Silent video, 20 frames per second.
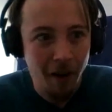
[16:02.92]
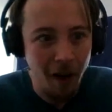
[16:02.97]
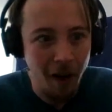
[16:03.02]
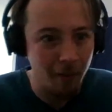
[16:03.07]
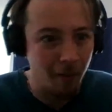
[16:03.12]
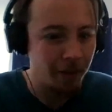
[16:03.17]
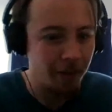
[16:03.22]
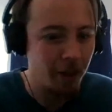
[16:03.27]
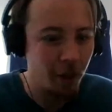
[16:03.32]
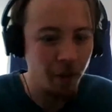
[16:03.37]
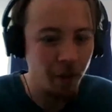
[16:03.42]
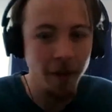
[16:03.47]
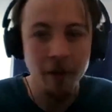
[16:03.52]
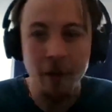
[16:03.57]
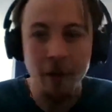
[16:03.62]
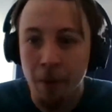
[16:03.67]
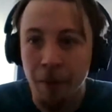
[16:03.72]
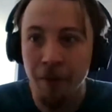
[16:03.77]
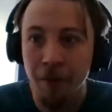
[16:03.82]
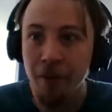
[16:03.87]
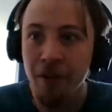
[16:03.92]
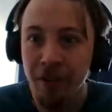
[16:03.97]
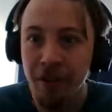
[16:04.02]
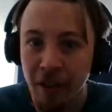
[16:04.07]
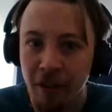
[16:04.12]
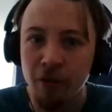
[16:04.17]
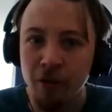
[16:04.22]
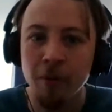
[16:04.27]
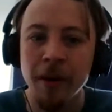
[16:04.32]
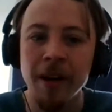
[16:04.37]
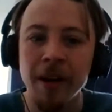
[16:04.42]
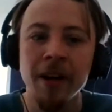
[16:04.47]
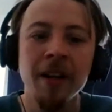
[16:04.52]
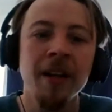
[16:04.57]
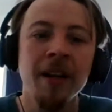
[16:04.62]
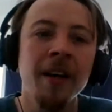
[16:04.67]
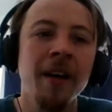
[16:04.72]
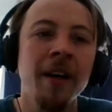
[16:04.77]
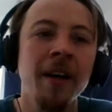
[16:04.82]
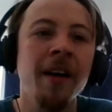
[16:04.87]
I'm actually quite good at producing as
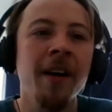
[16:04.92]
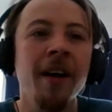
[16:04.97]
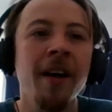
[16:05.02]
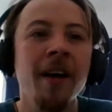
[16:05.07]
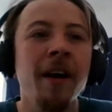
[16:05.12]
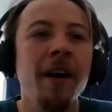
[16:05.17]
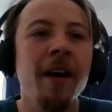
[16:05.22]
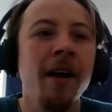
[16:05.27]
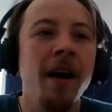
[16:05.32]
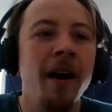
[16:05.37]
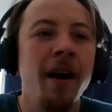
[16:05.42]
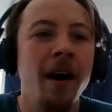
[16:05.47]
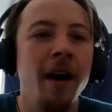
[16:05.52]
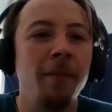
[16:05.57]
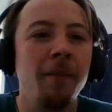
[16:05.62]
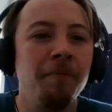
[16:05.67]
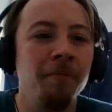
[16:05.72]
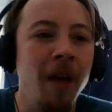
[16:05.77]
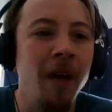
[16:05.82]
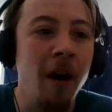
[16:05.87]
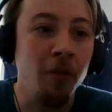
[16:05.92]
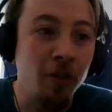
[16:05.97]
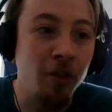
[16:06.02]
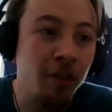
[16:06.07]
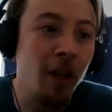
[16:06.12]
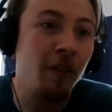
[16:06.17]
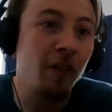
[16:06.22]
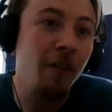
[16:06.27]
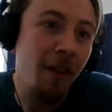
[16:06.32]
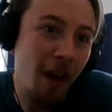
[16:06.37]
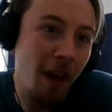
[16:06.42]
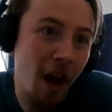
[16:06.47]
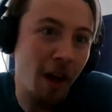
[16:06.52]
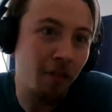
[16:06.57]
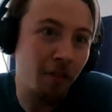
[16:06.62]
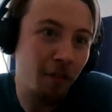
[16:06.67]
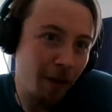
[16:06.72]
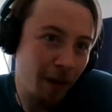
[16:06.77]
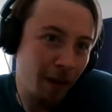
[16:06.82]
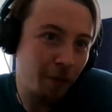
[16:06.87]
well. I would still rather
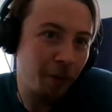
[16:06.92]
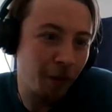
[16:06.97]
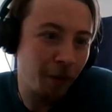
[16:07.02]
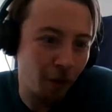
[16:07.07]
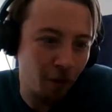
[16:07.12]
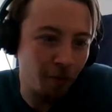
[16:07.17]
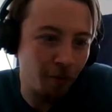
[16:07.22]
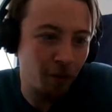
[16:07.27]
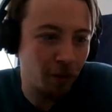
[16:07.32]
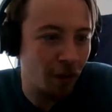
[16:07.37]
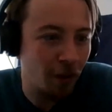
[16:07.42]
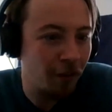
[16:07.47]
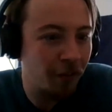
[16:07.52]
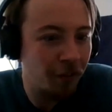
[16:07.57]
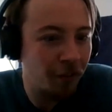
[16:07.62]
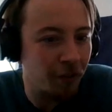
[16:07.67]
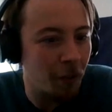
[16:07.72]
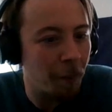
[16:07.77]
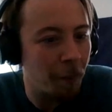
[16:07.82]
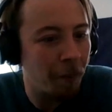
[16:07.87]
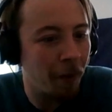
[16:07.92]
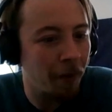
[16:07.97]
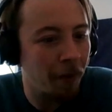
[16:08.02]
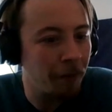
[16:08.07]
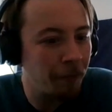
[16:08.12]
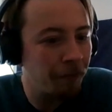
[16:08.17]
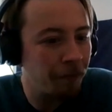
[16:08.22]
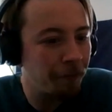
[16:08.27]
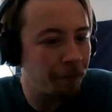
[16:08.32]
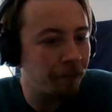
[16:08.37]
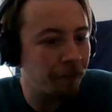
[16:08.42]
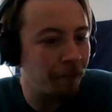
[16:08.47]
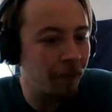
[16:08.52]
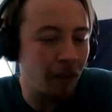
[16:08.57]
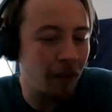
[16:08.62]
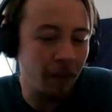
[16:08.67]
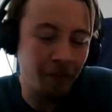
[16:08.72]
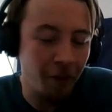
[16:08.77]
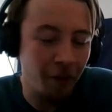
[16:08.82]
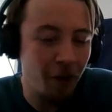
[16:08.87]
have someone else produce my stuff, but
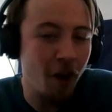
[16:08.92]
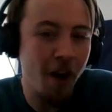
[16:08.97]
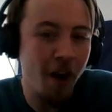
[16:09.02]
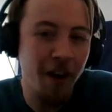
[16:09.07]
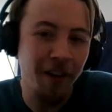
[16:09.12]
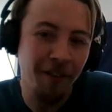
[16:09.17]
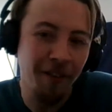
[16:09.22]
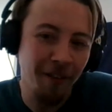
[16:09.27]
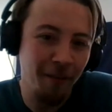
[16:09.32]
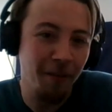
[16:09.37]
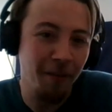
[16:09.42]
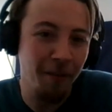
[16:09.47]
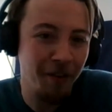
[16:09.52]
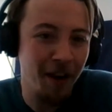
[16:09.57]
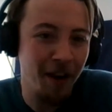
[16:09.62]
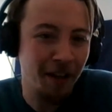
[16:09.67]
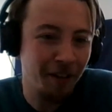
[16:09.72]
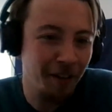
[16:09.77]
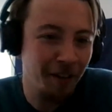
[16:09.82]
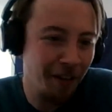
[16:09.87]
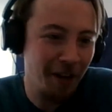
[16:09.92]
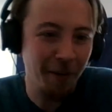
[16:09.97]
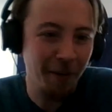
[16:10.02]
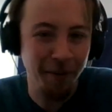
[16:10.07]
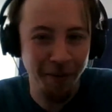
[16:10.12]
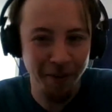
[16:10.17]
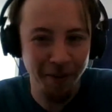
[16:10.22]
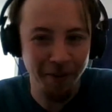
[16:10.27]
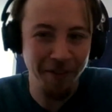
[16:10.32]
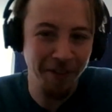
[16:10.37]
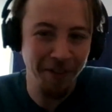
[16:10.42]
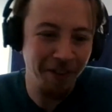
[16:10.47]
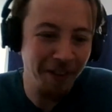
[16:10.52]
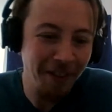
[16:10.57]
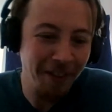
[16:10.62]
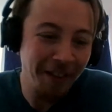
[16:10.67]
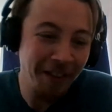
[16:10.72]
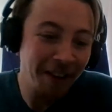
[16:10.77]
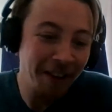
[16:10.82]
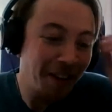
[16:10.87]
for now, I'm a director and a
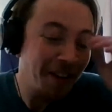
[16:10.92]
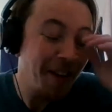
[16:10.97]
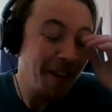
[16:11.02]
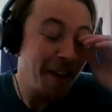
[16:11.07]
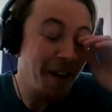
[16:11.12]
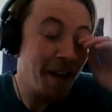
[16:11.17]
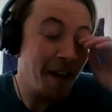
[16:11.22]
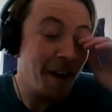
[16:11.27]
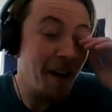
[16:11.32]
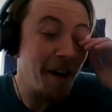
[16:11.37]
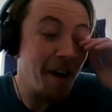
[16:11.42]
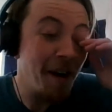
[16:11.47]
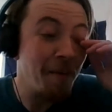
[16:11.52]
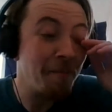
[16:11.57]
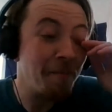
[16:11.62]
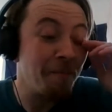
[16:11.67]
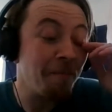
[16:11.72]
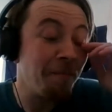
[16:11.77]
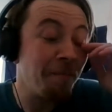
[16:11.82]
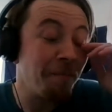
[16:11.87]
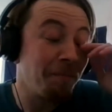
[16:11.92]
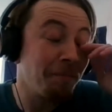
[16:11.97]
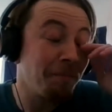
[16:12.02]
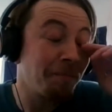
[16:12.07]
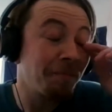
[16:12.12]
producer. Um,